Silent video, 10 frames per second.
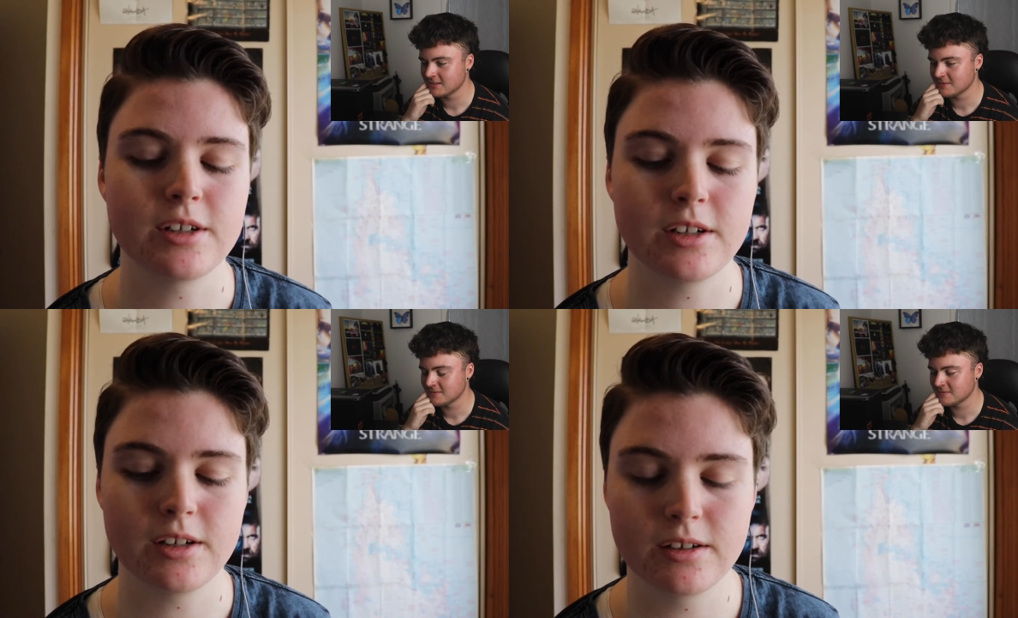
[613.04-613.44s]

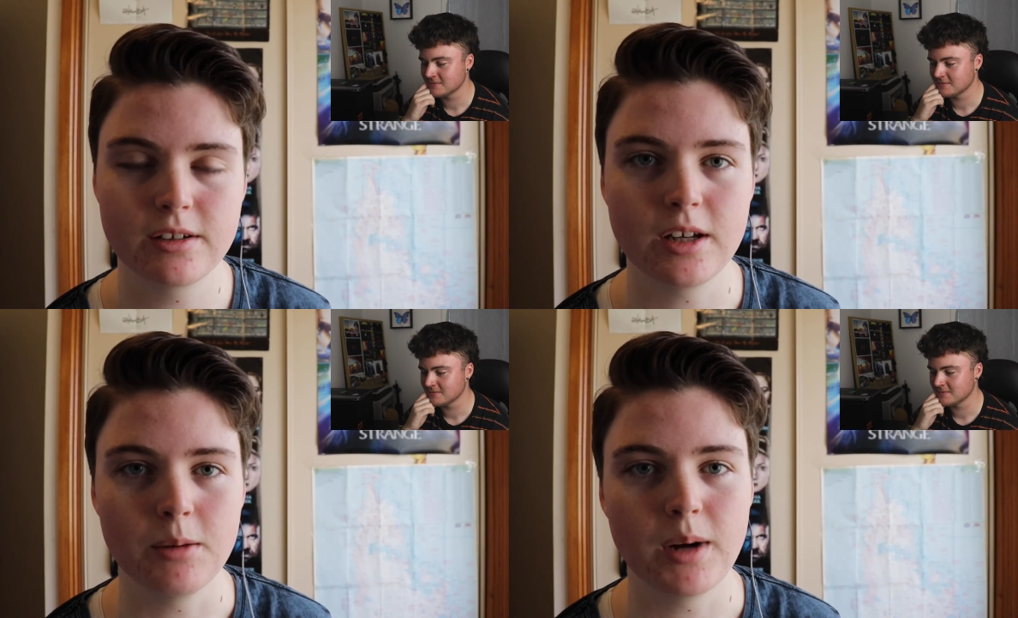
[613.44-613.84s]
Speaker 1: it
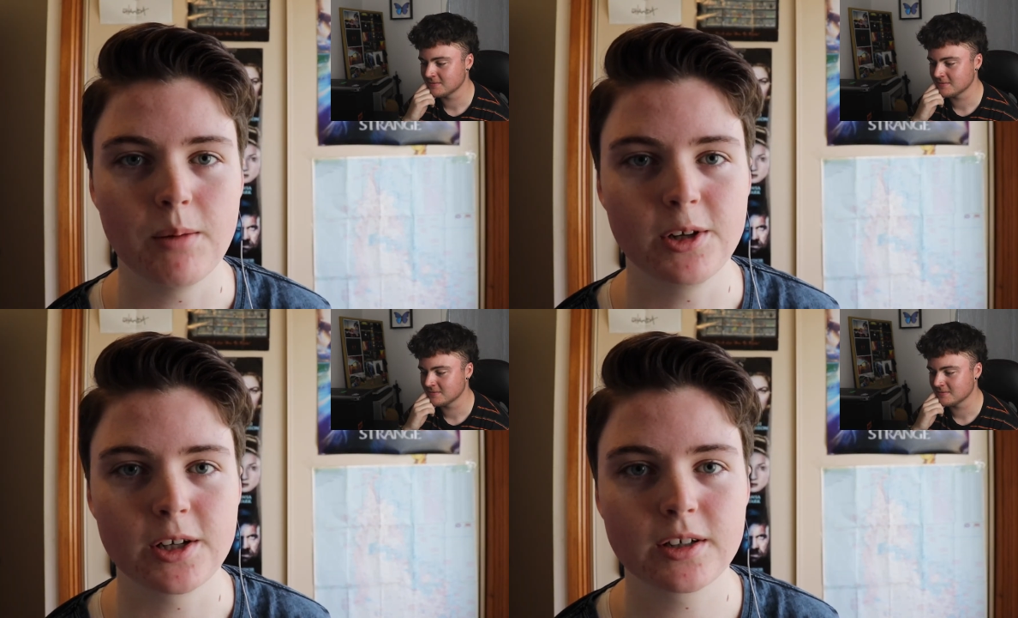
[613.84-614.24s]
in
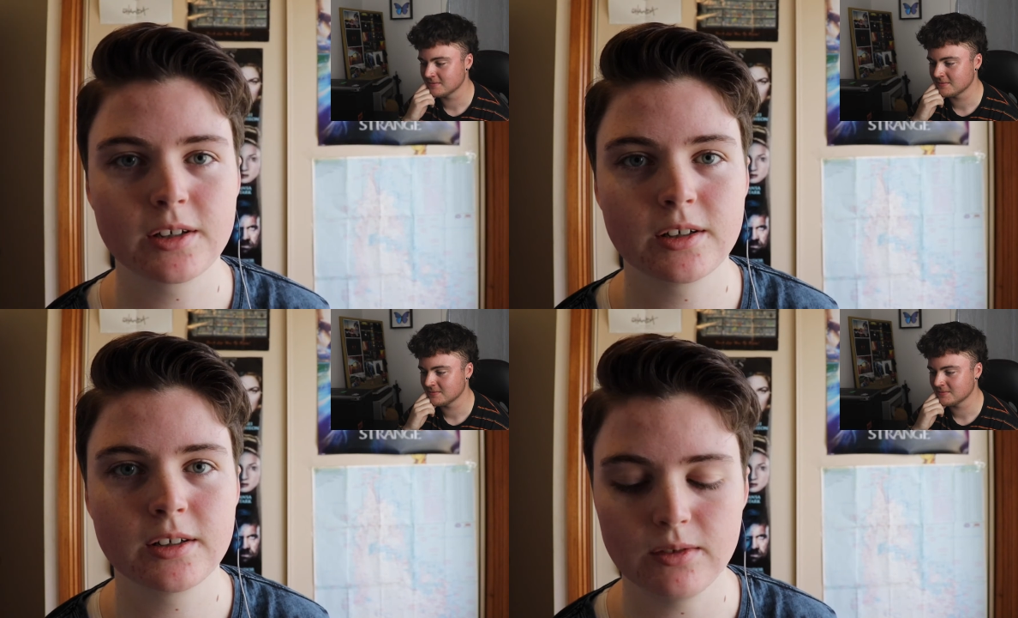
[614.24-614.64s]
public
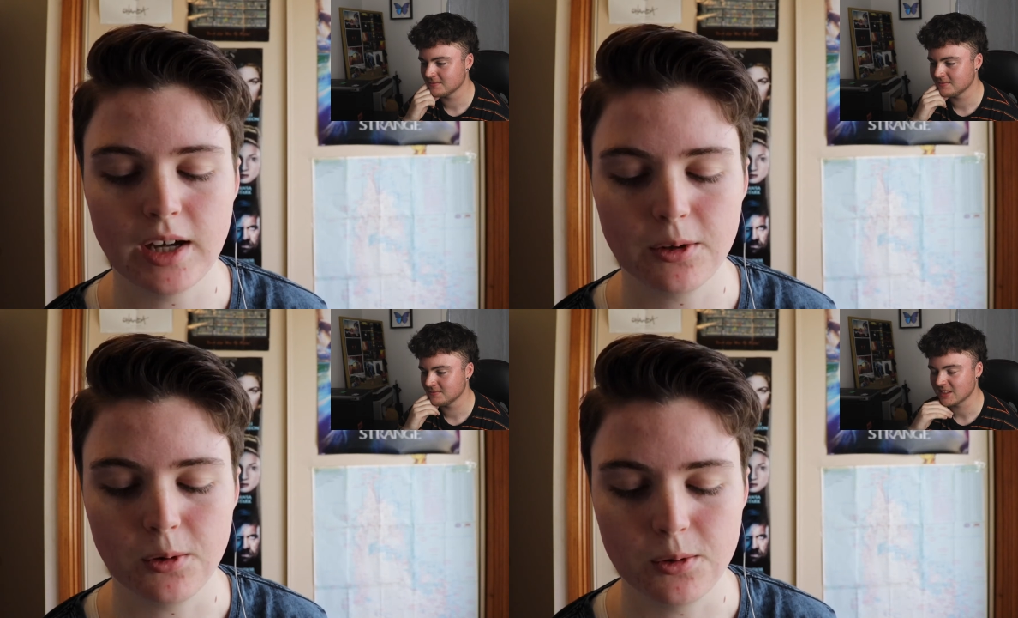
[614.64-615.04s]

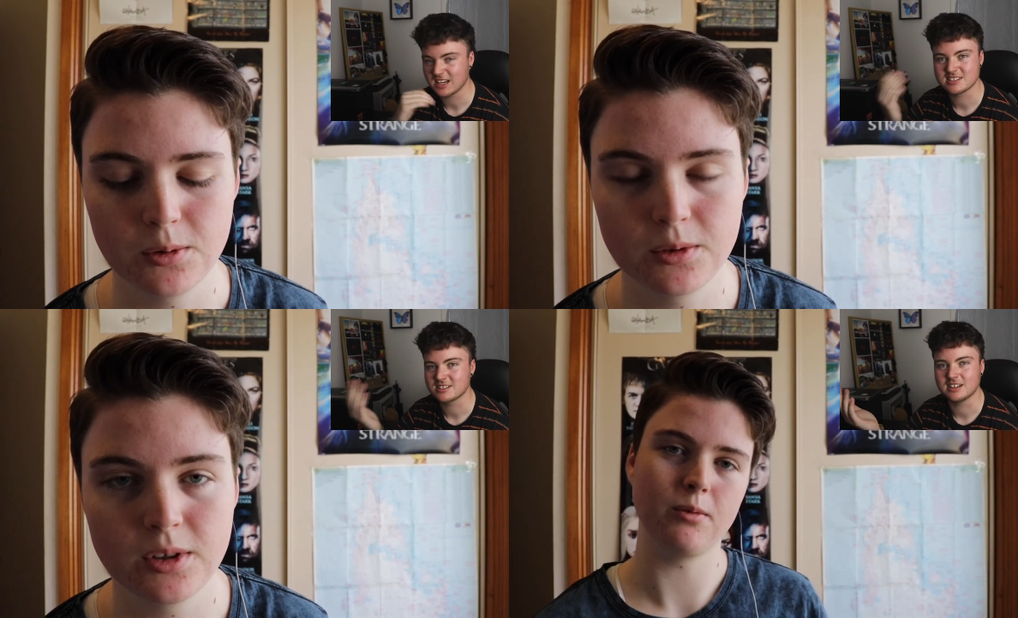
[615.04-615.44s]
at all.
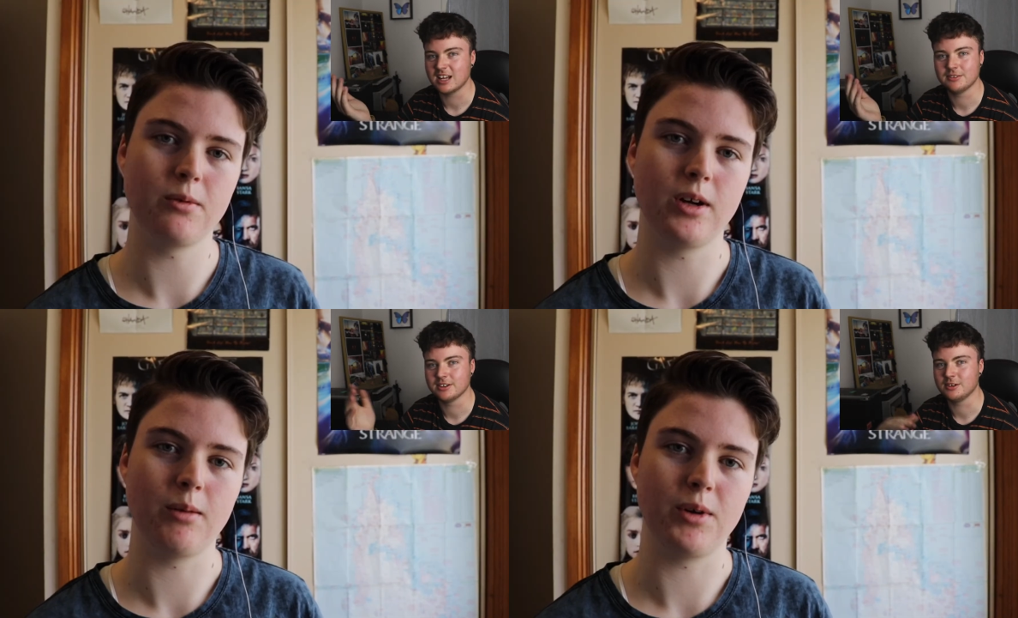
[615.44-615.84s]
Speaker 2: I still
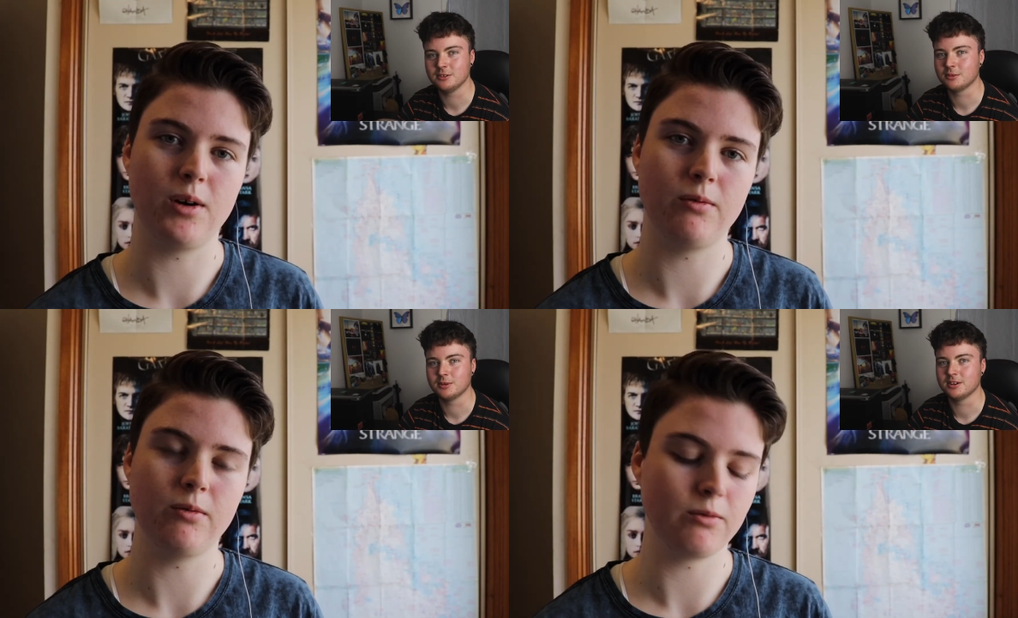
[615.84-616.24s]
haven't
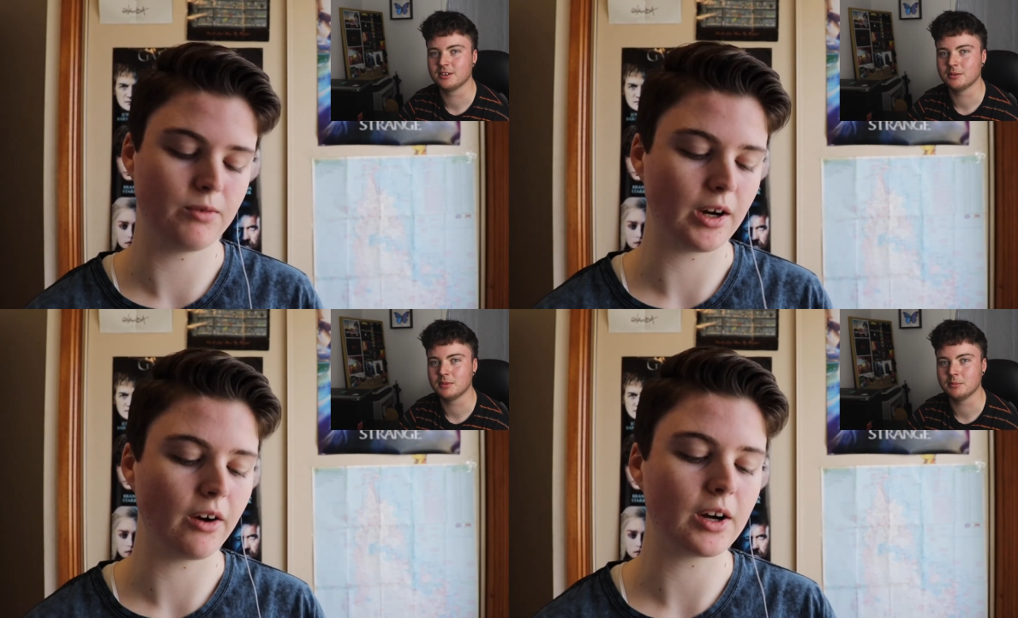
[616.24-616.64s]
used one in
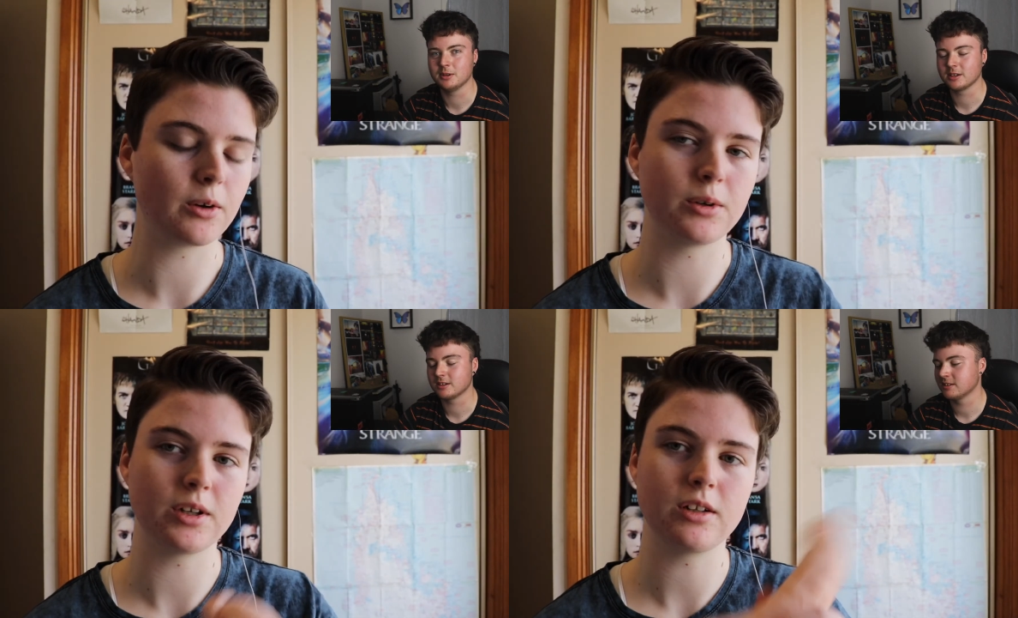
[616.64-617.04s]
public. I'm not very
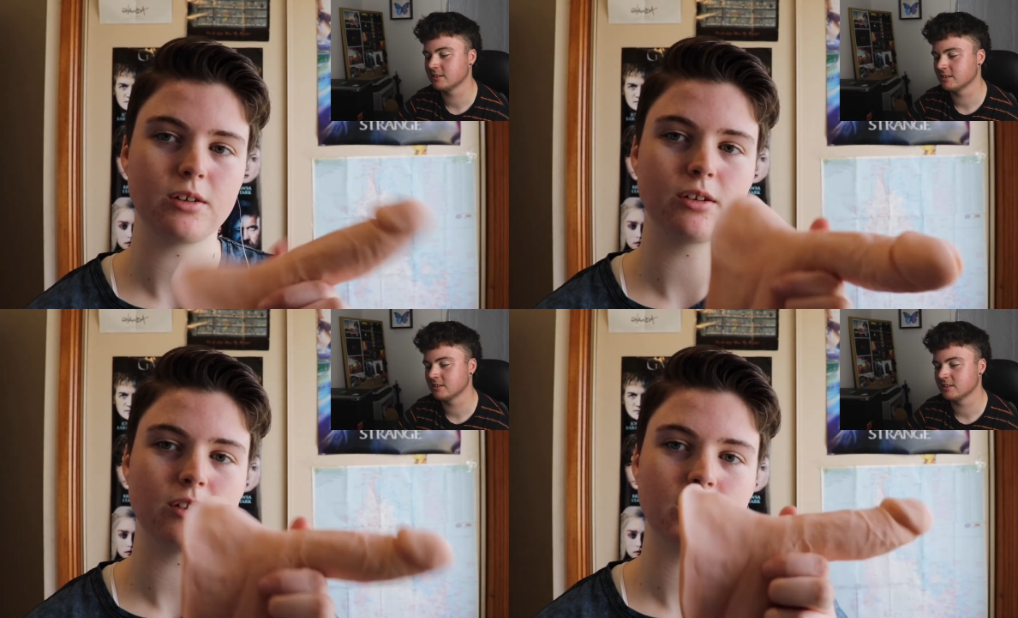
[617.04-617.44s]
good at
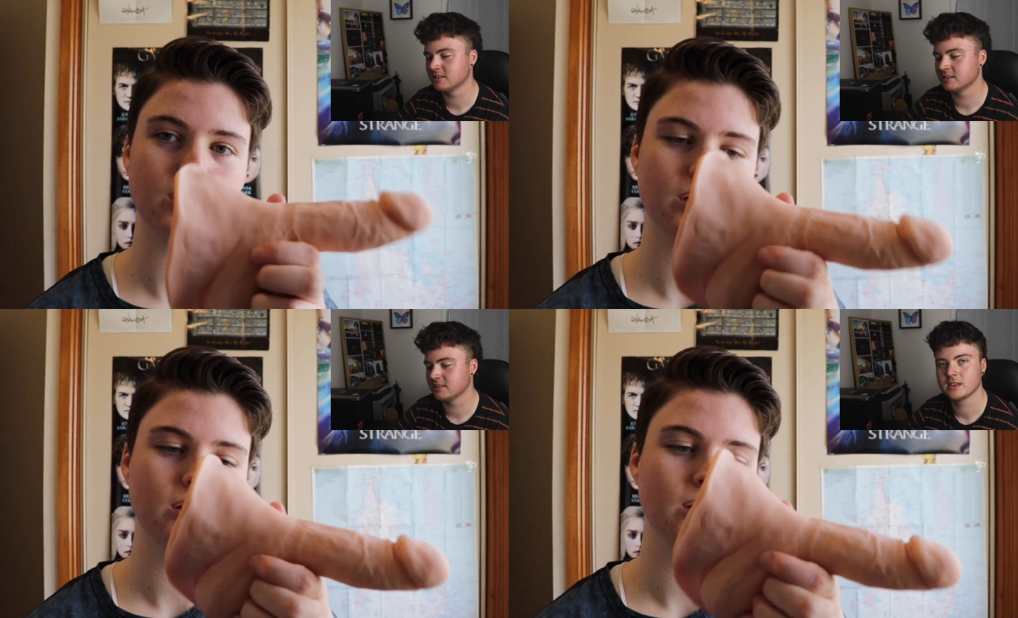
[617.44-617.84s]
using
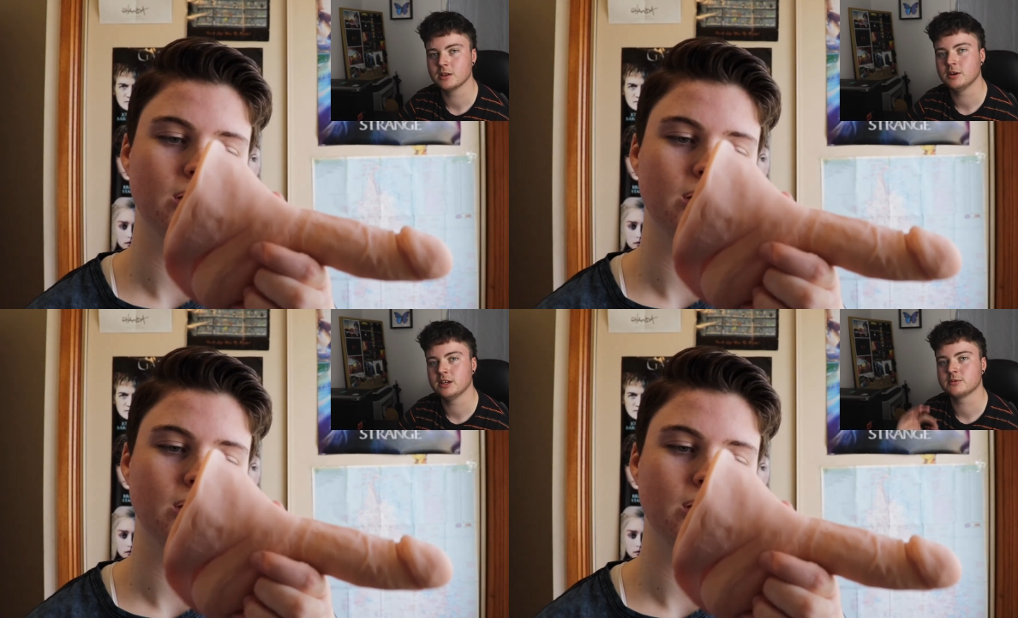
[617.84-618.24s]
it.
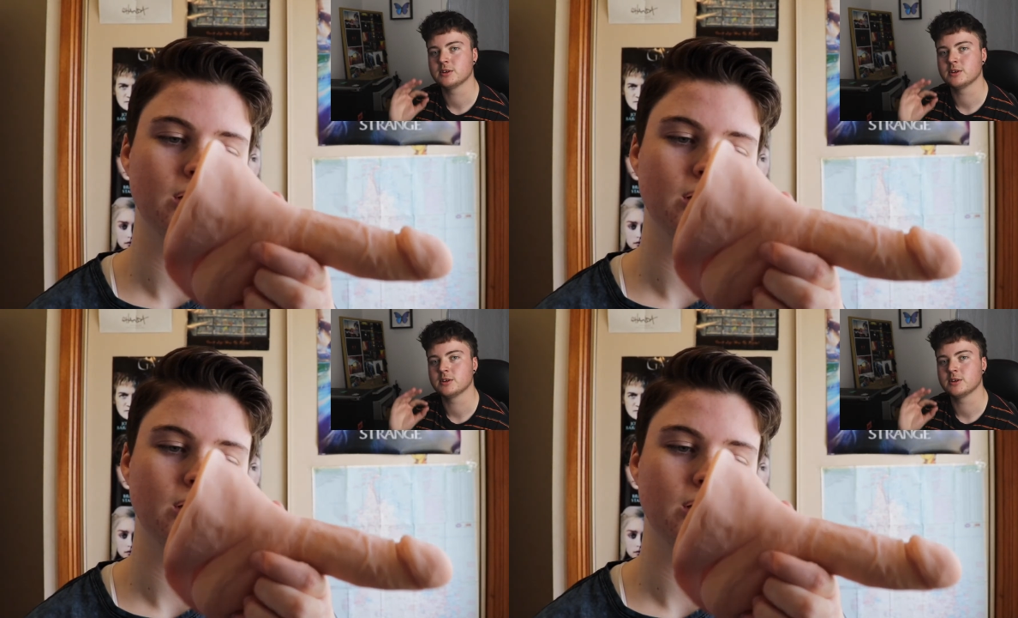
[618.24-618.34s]
The one I've